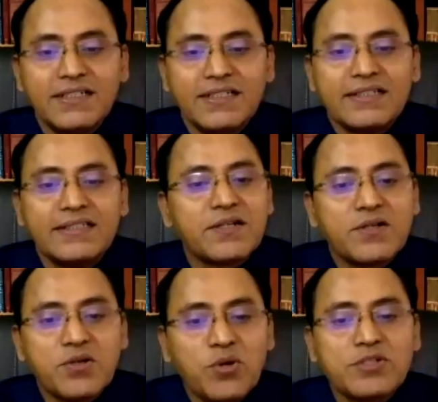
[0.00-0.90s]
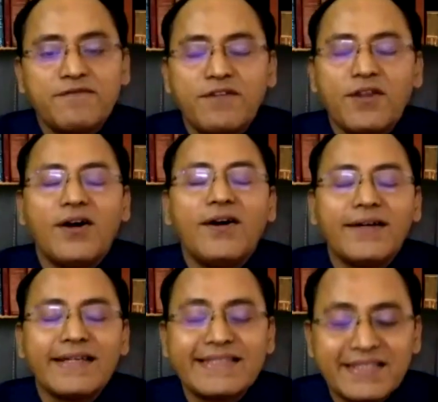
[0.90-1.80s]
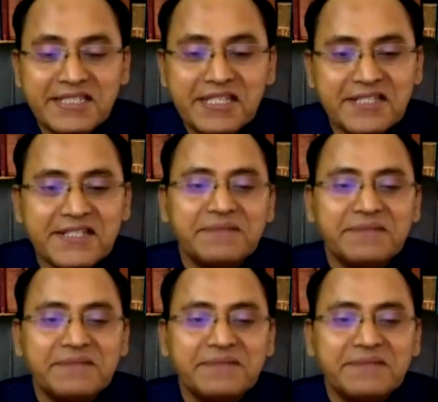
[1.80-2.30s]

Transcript: The court of law is a theater.